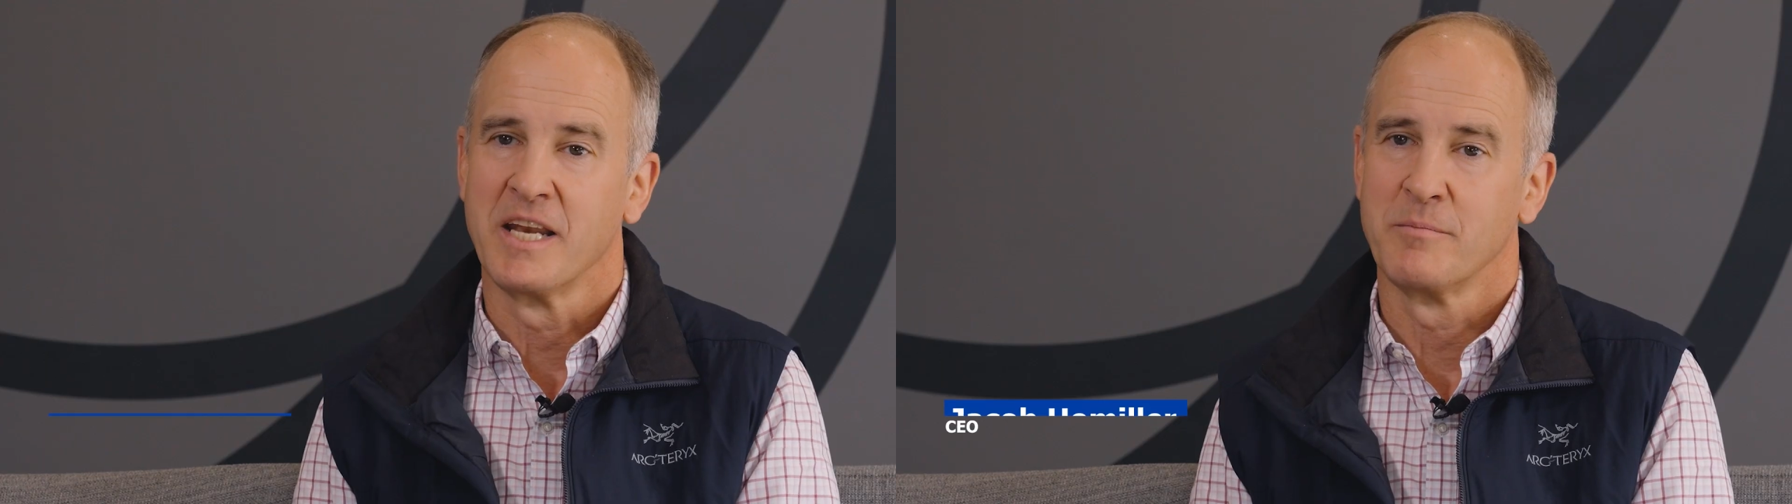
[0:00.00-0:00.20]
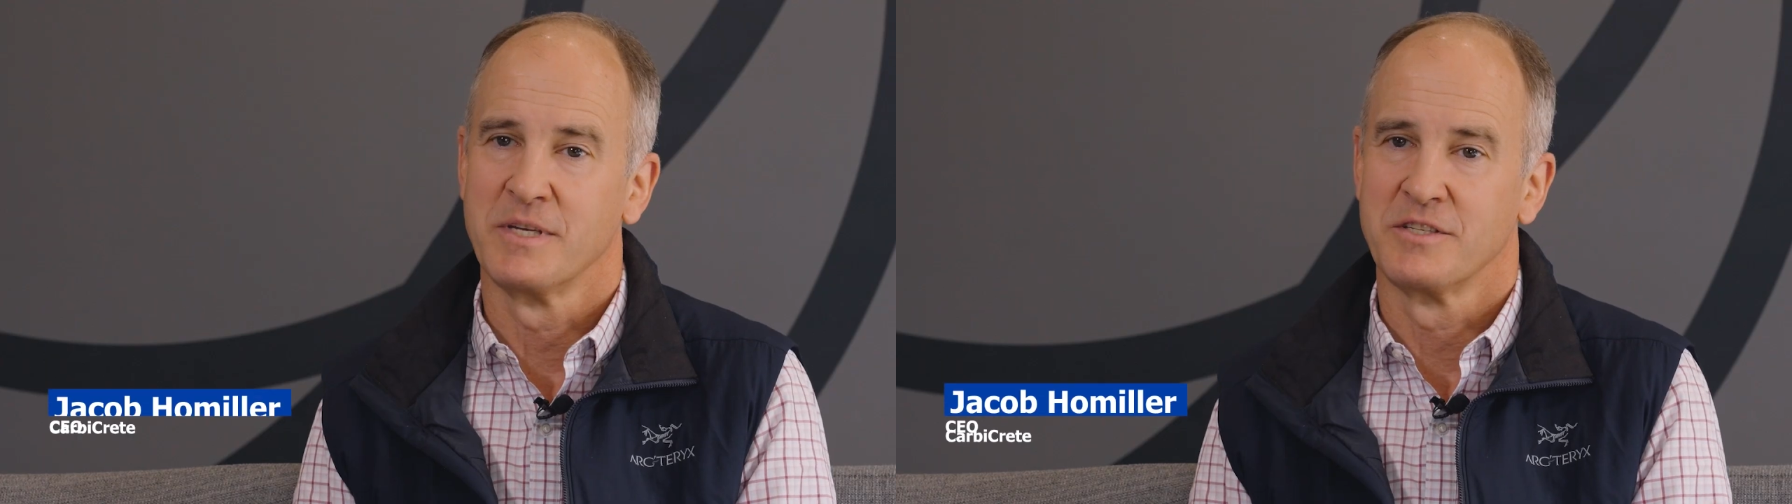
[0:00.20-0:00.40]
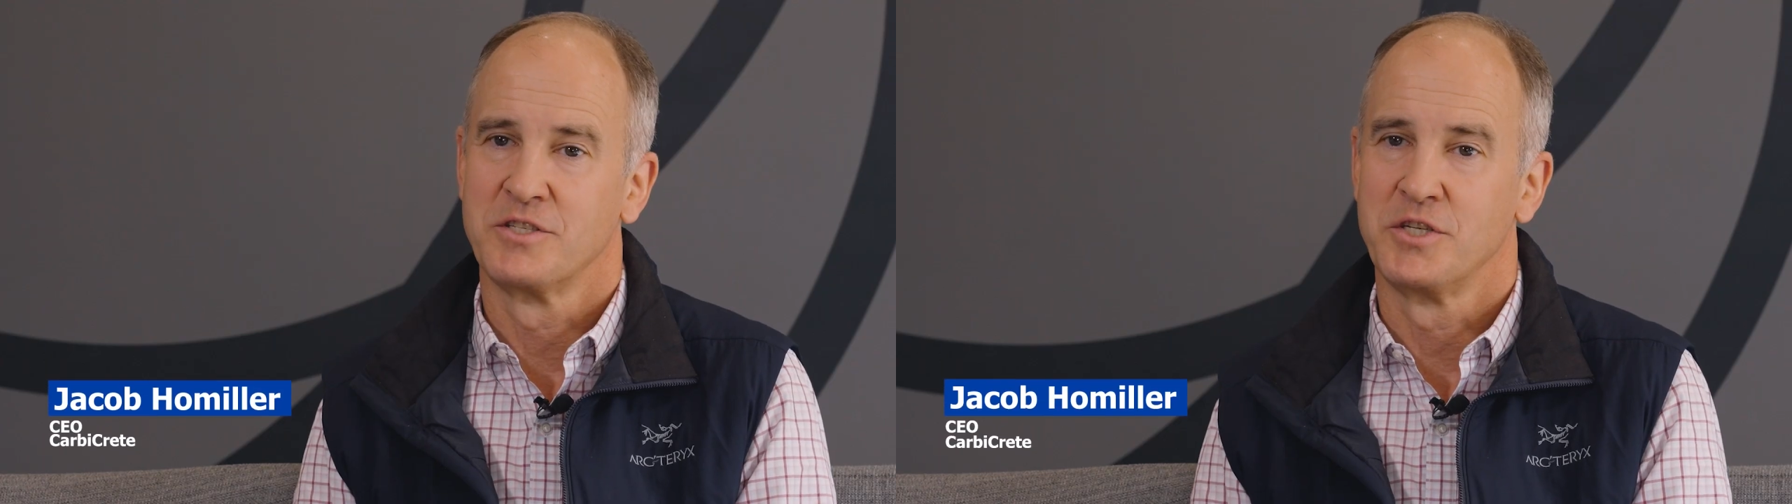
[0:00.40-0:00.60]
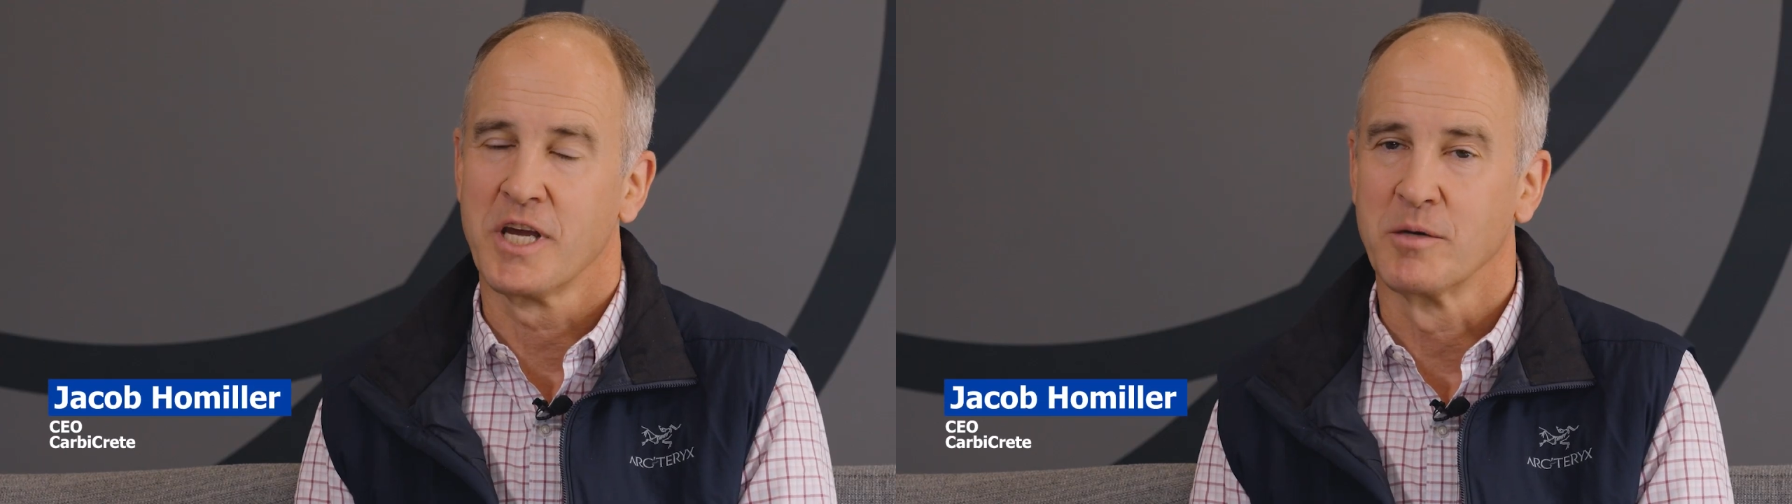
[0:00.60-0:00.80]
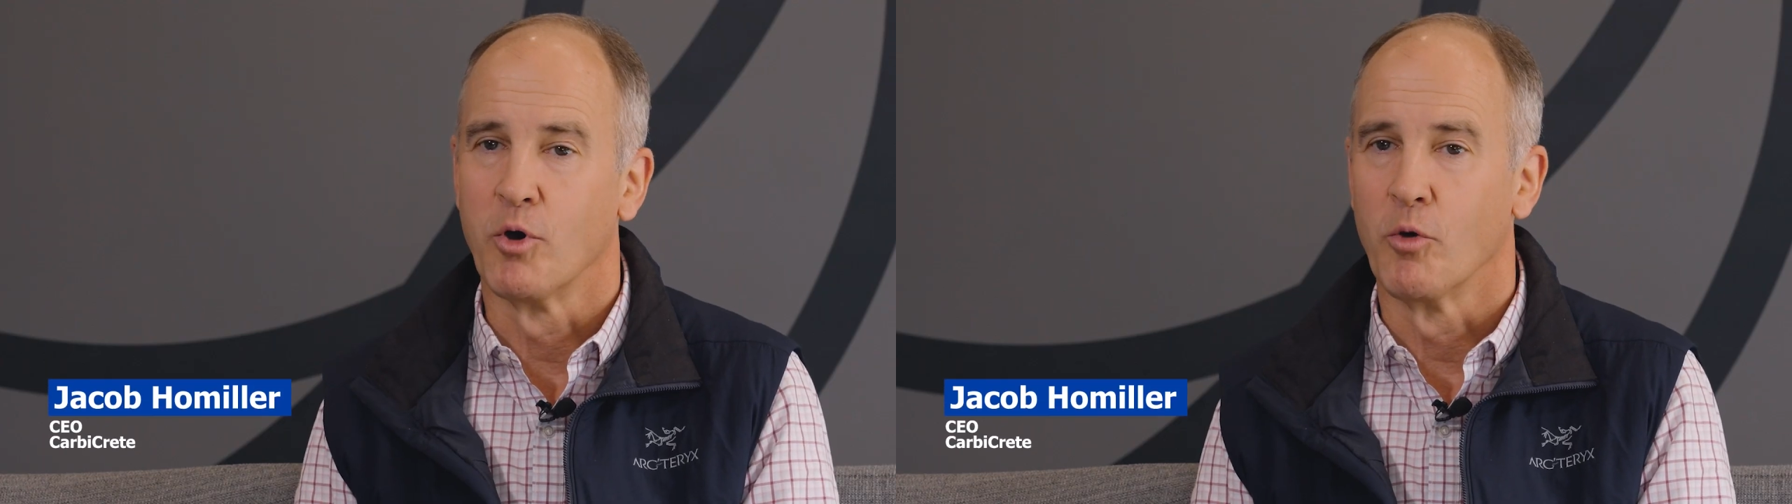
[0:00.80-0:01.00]
name is
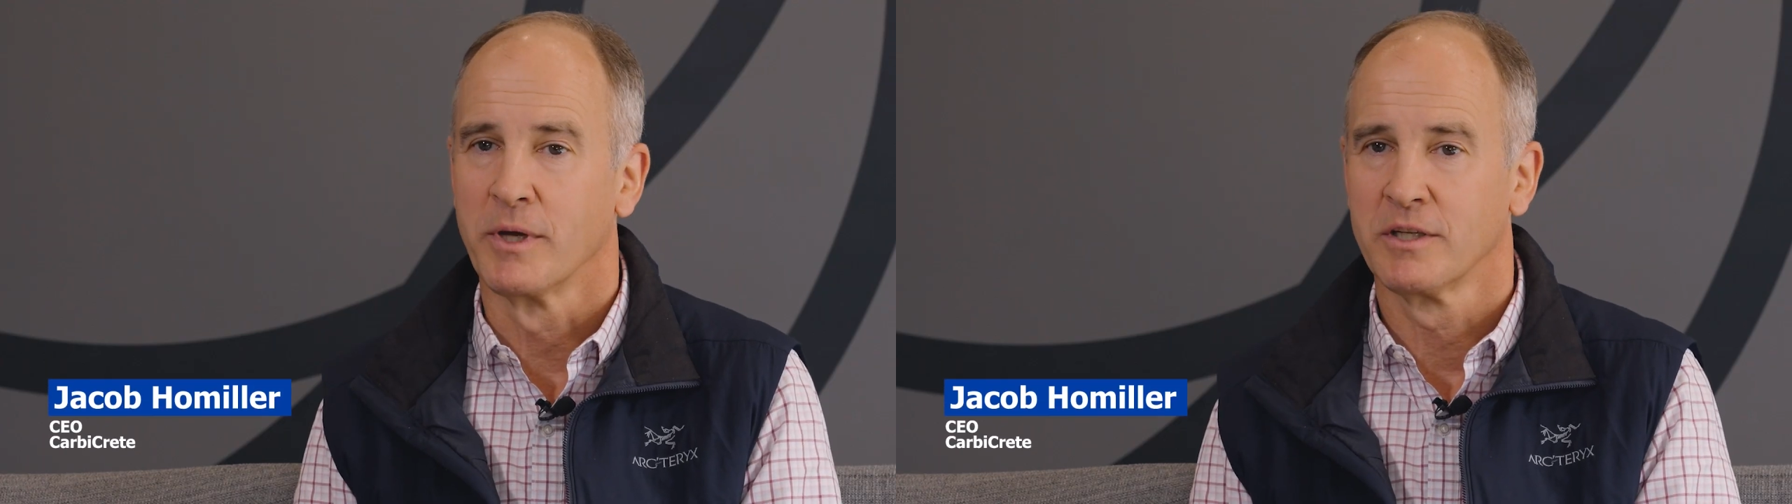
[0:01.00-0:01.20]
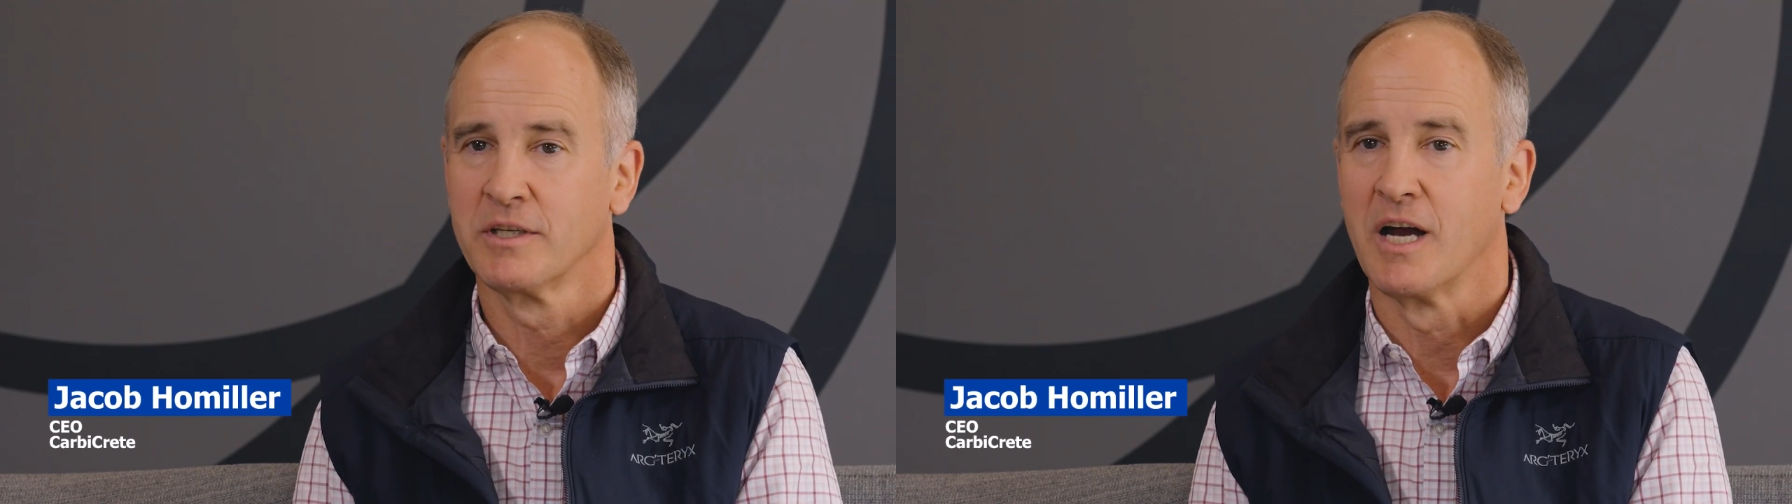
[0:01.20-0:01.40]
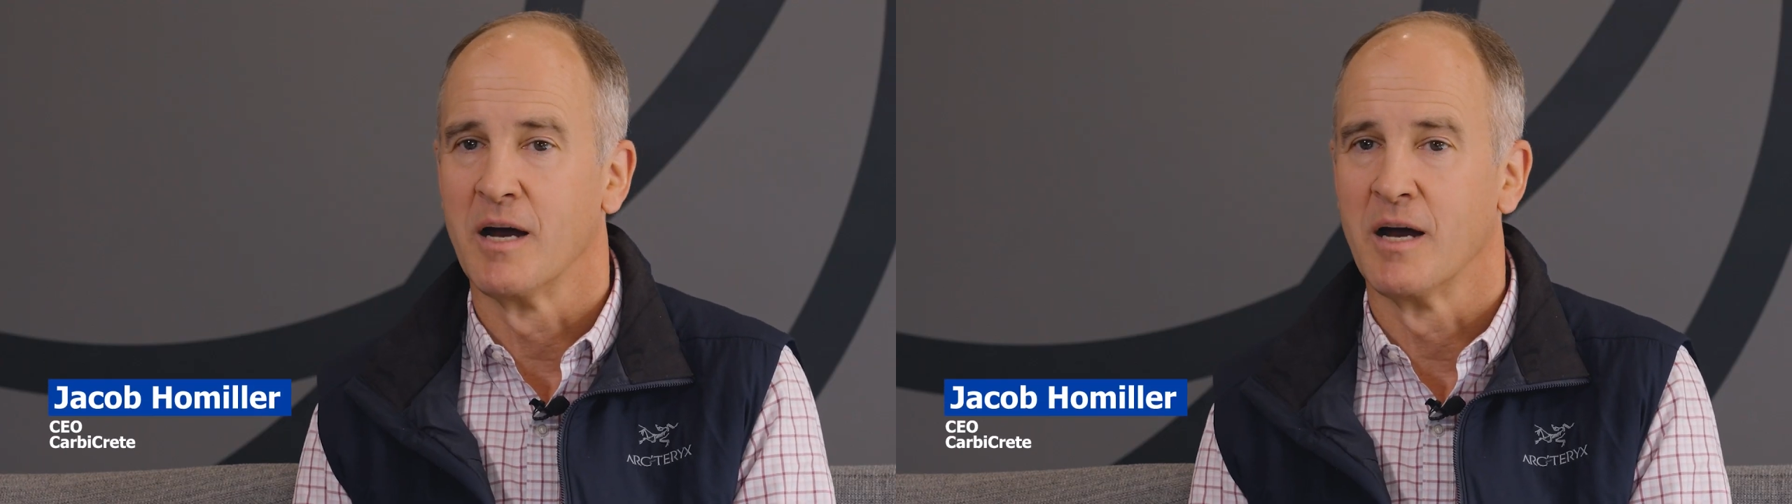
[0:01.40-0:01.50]
Jacob Homiller.